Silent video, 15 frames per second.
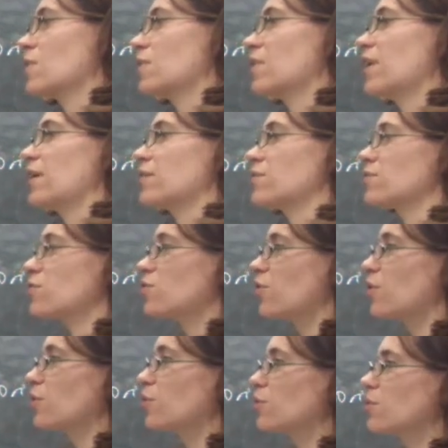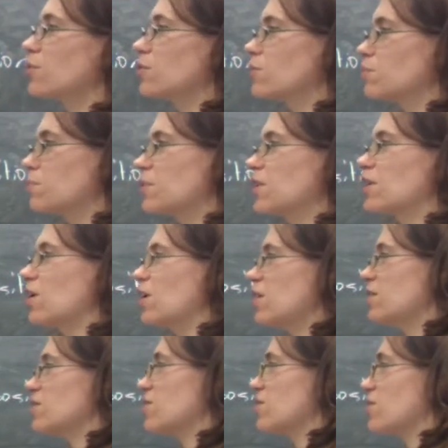Yeah, so
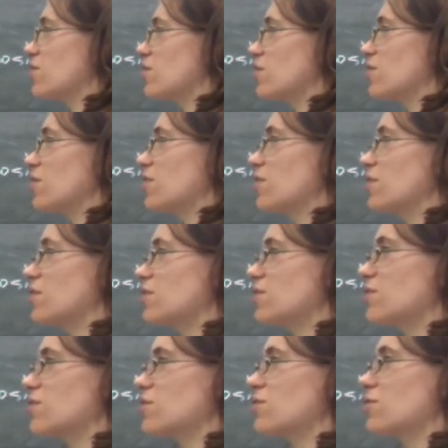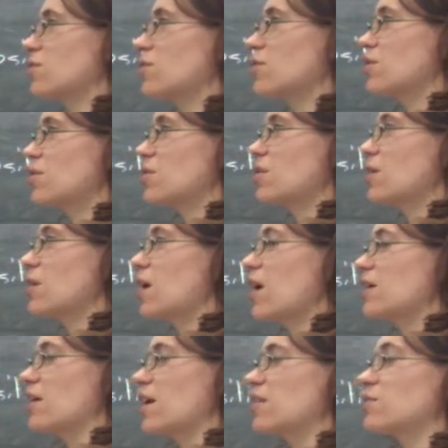because these,
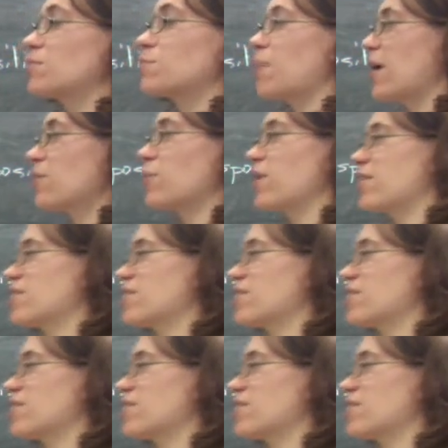and by the way,